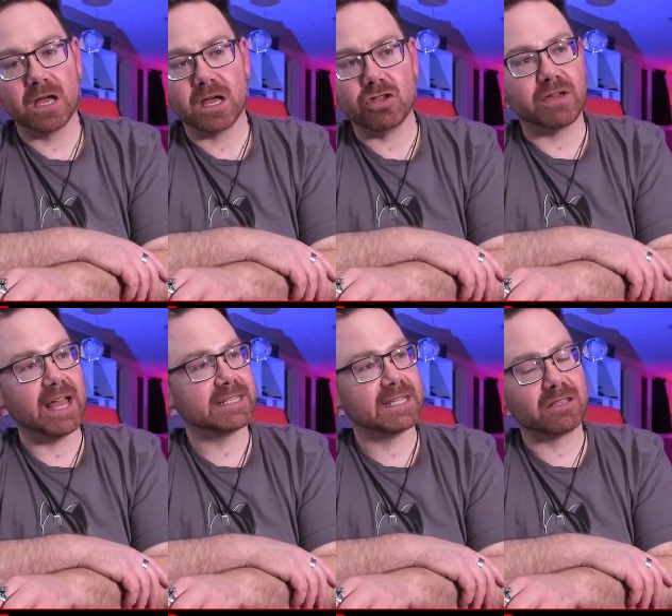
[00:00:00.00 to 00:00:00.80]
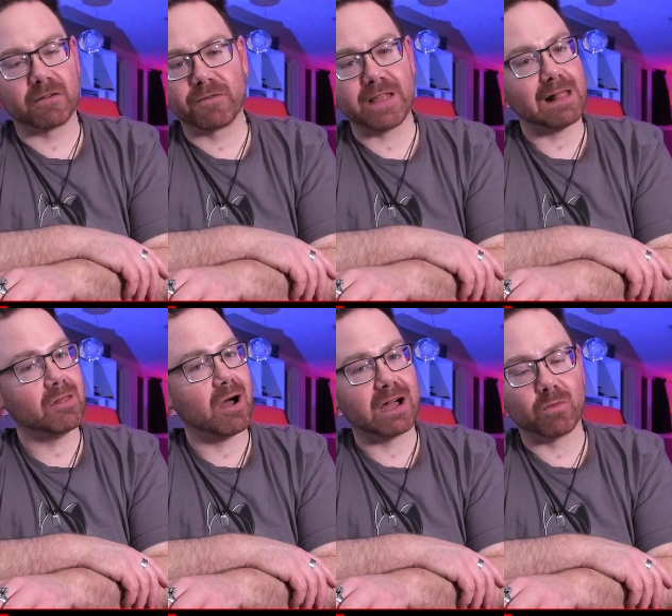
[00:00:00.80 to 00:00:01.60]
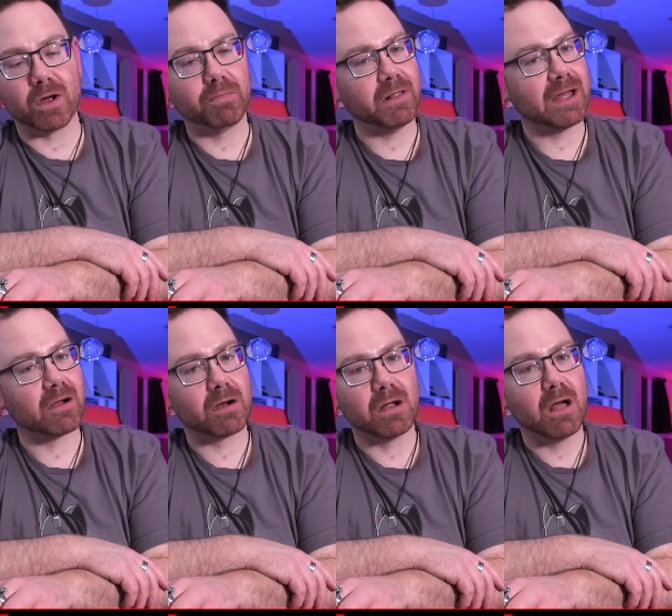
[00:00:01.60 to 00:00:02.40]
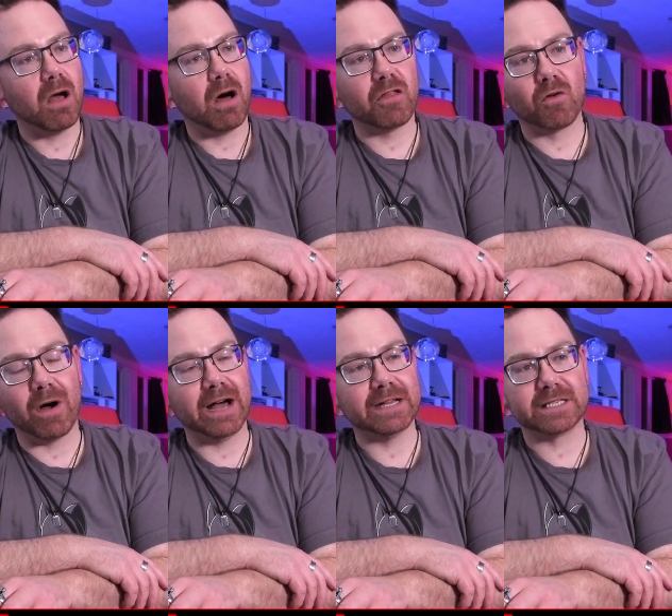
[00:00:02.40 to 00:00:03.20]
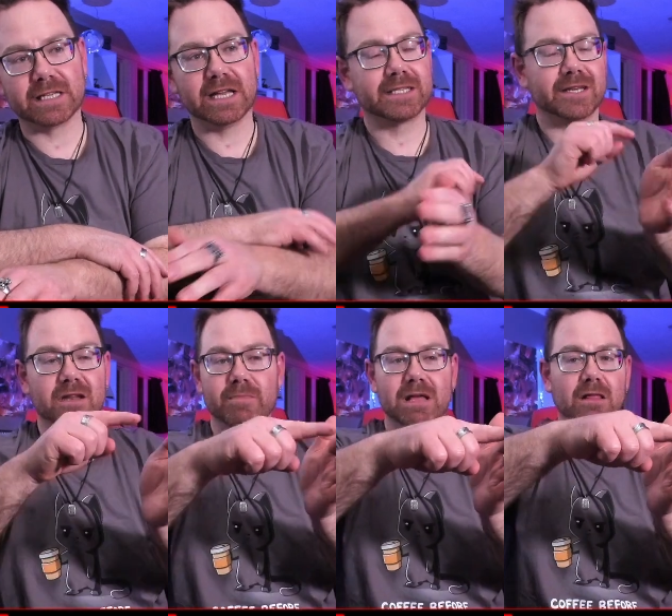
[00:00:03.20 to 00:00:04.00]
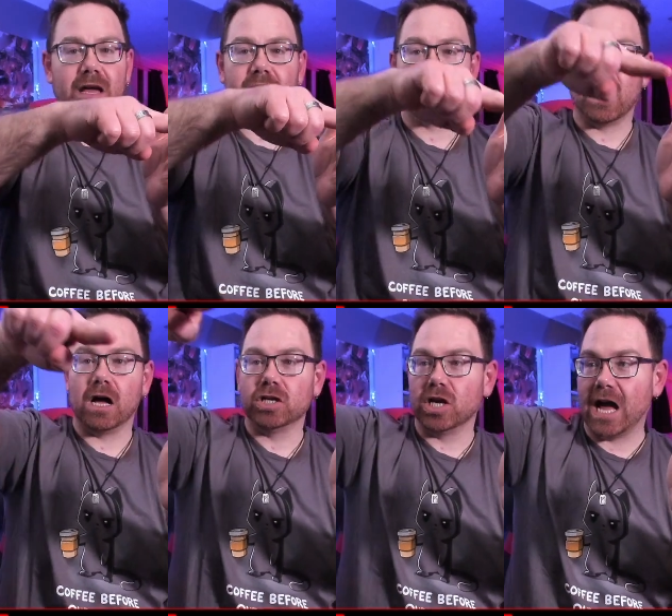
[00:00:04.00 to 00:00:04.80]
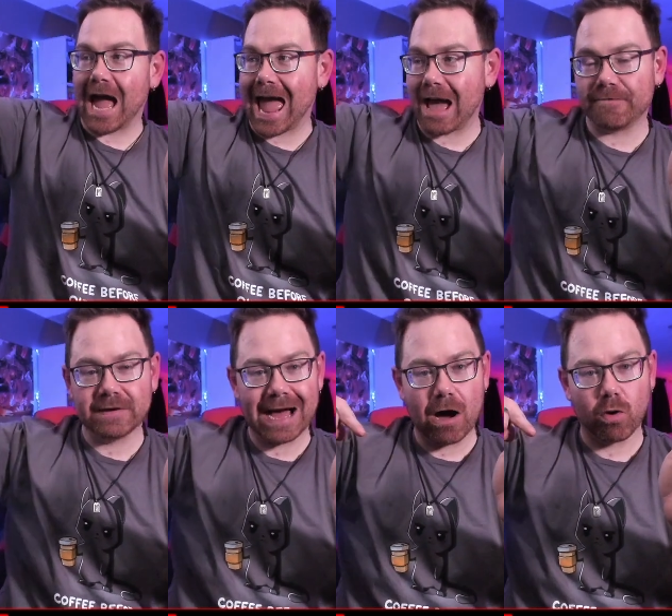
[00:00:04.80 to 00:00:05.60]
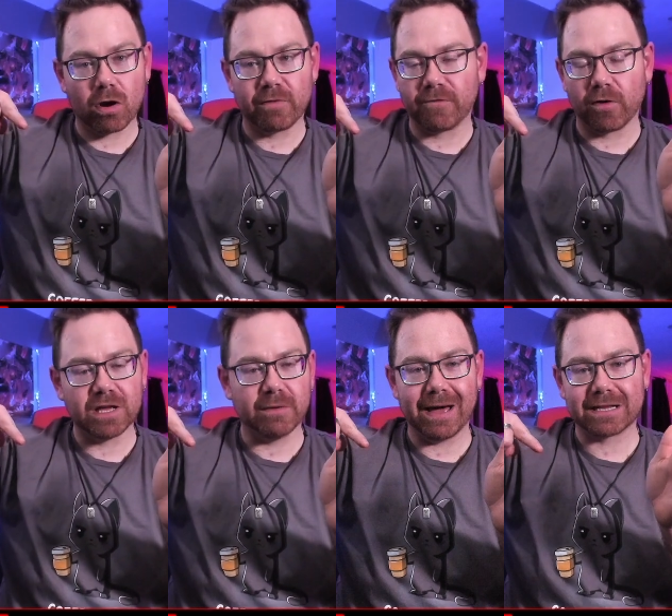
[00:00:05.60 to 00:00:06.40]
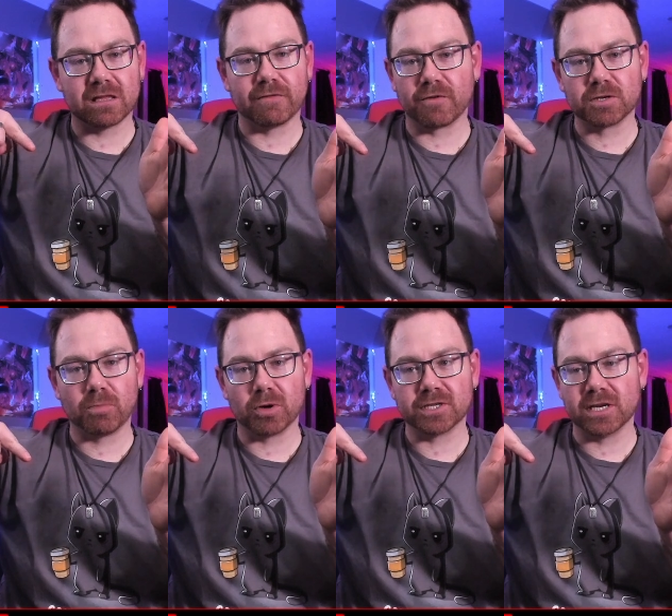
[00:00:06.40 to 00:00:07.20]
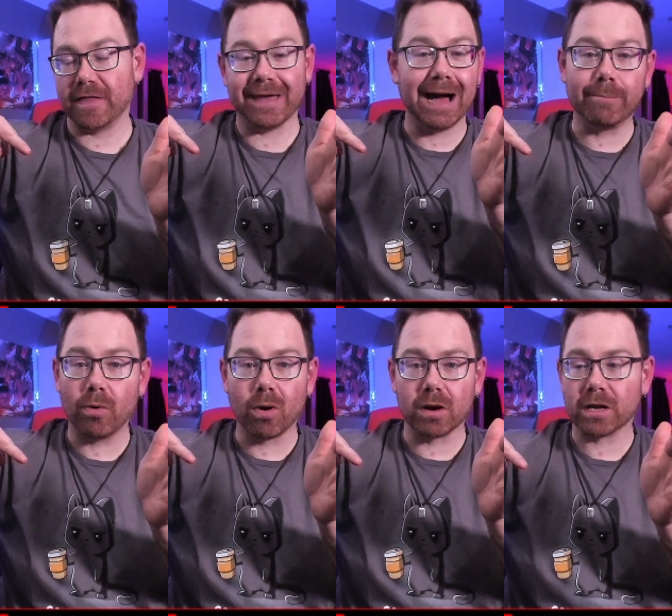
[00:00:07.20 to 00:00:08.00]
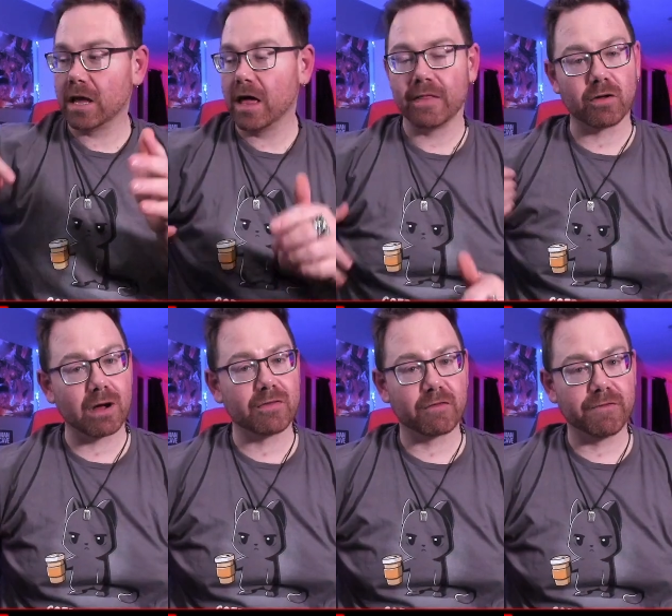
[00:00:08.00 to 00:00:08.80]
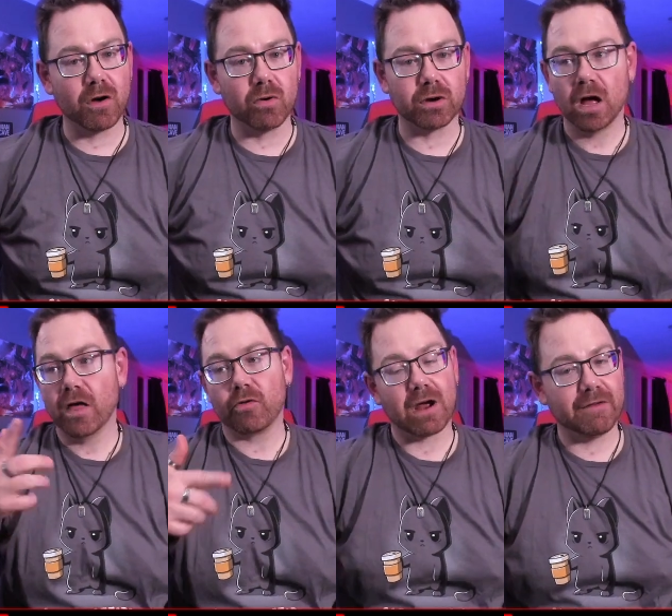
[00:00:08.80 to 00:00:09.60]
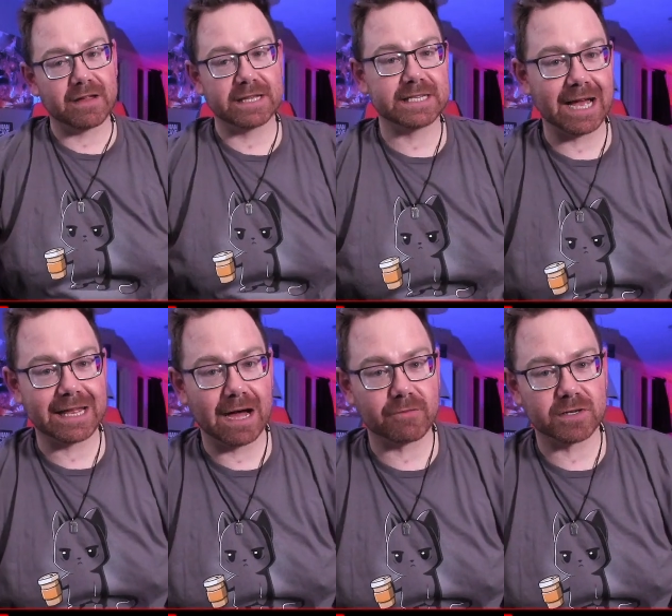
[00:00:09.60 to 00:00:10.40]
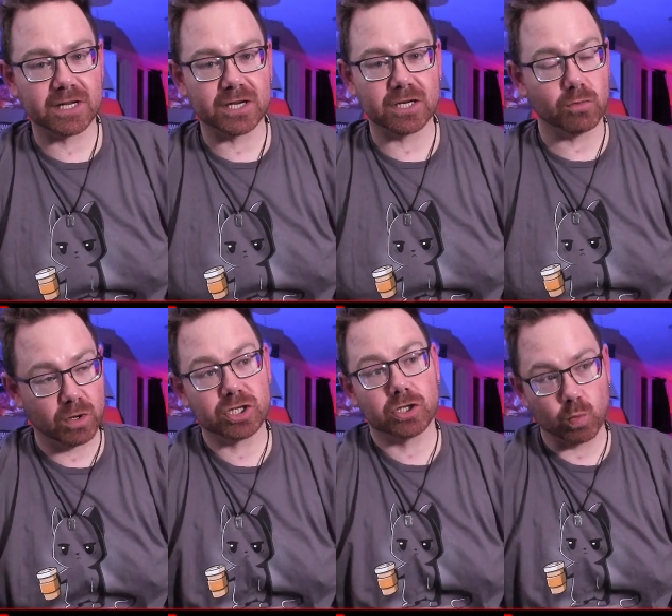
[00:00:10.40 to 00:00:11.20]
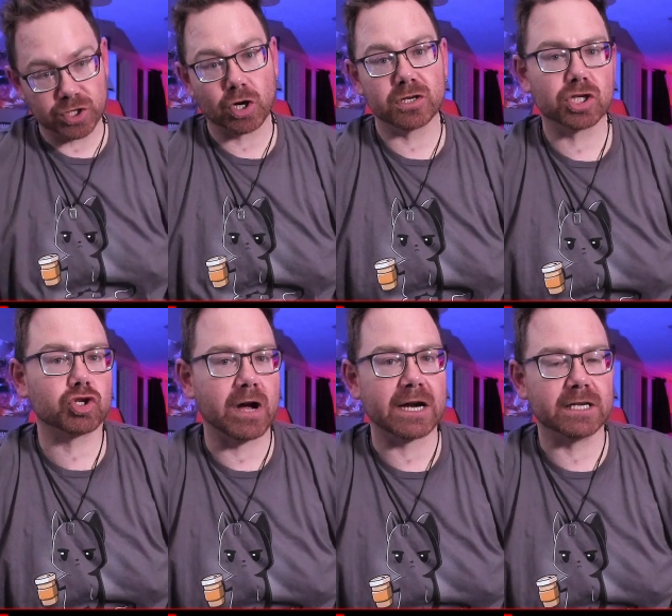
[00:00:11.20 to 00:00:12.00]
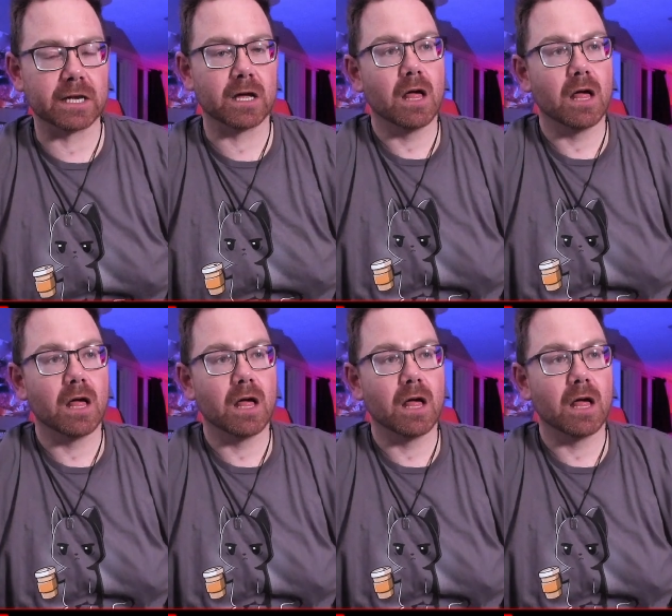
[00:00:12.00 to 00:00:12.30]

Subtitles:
You can't sit there for that long on one player. Otherwise, it's going to be like a half an hour before you get back to the first person and they got bored. They're on their phone. They're having a side conversation, which are distracting.